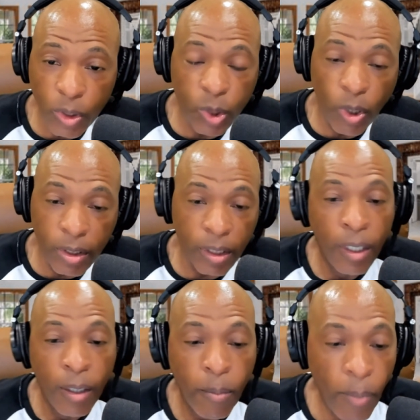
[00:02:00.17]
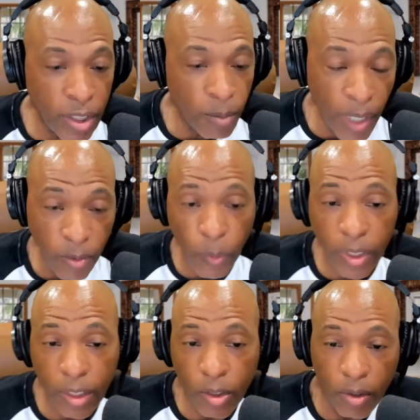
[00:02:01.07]
zone, man to man when we
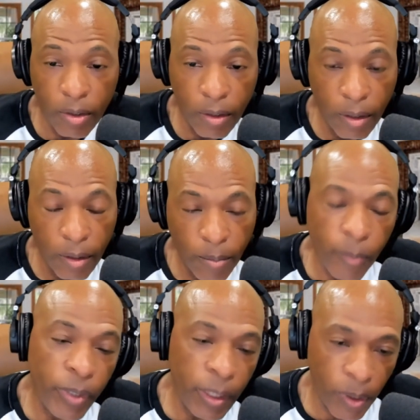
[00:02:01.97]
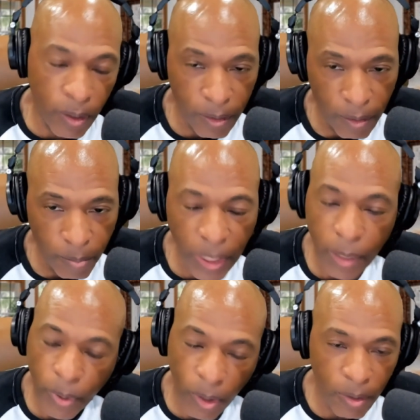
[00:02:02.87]
need to. But people,
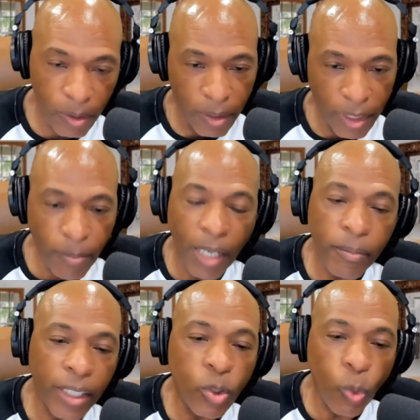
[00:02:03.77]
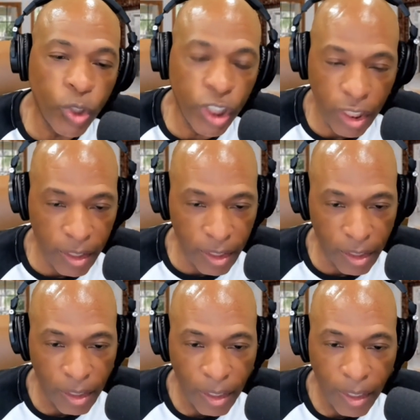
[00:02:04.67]
the man make 2
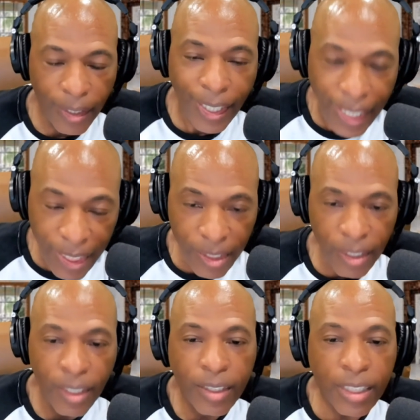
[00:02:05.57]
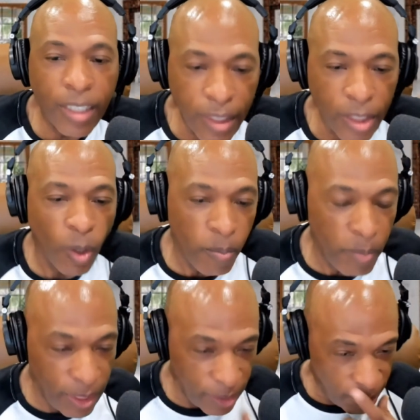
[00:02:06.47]
change in the 60-something
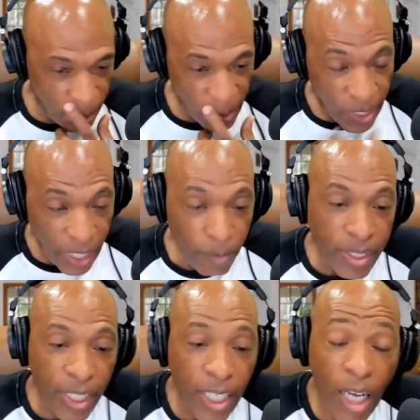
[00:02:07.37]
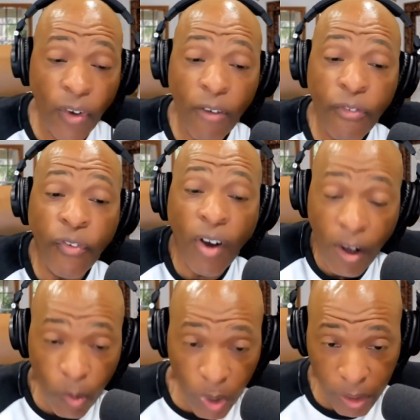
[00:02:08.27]
minute. Him take off a
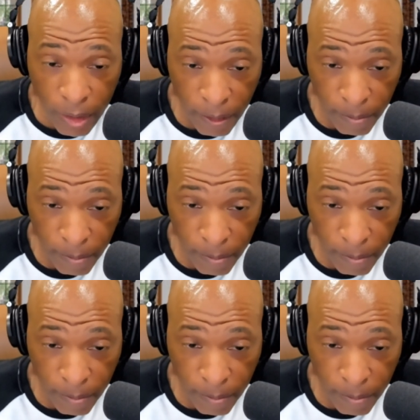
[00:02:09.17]
forward